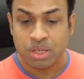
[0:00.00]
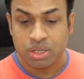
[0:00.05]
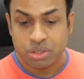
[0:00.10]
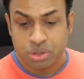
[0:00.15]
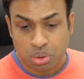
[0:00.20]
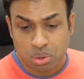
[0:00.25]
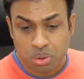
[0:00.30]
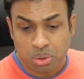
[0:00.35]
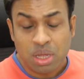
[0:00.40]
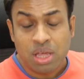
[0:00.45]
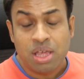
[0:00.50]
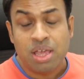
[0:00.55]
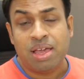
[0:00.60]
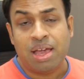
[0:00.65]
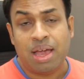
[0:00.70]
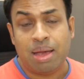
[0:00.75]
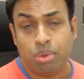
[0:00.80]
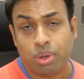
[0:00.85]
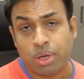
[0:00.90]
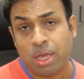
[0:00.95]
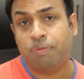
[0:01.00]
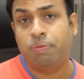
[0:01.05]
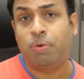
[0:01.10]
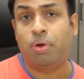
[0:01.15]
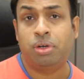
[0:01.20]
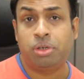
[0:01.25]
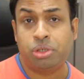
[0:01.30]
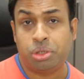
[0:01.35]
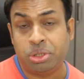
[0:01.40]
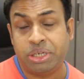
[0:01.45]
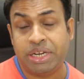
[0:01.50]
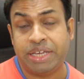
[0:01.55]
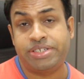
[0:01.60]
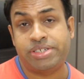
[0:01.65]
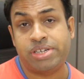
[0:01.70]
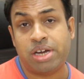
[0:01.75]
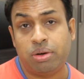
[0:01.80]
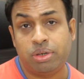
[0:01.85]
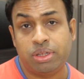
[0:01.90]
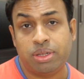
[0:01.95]
So I'm looking forward to
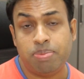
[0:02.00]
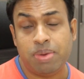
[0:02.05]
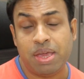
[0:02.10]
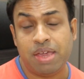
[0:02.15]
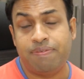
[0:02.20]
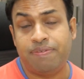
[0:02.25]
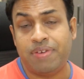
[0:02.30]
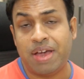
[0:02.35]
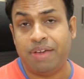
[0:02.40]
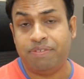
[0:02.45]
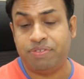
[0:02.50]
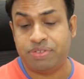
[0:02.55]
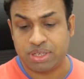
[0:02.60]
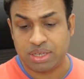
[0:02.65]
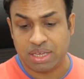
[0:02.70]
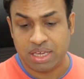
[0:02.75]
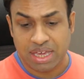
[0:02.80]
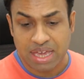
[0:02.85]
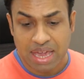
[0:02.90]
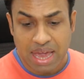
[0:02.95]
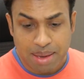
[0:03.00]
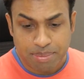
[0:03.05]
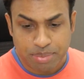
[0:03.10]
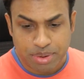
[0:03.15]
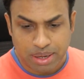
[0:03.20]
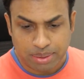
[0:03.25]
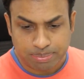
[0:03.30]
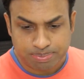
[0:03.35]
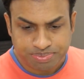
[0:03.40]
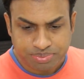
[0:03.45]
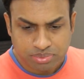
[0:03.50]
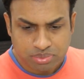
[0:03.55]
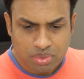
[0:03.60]
test out the Mi 5's camera.